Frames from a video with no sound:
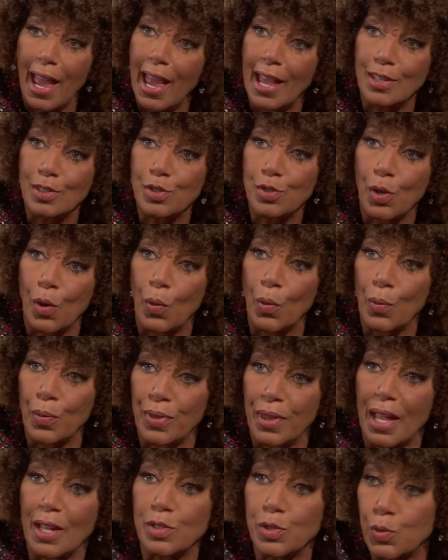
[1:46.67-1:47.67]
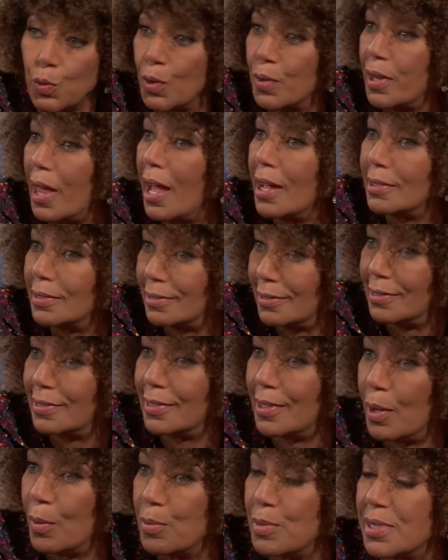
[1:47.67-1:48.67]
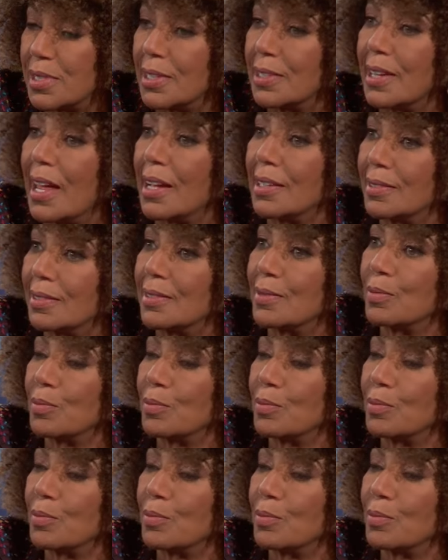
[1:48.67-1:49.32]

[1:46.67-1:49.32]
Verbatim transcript: And so that's where that comes in, that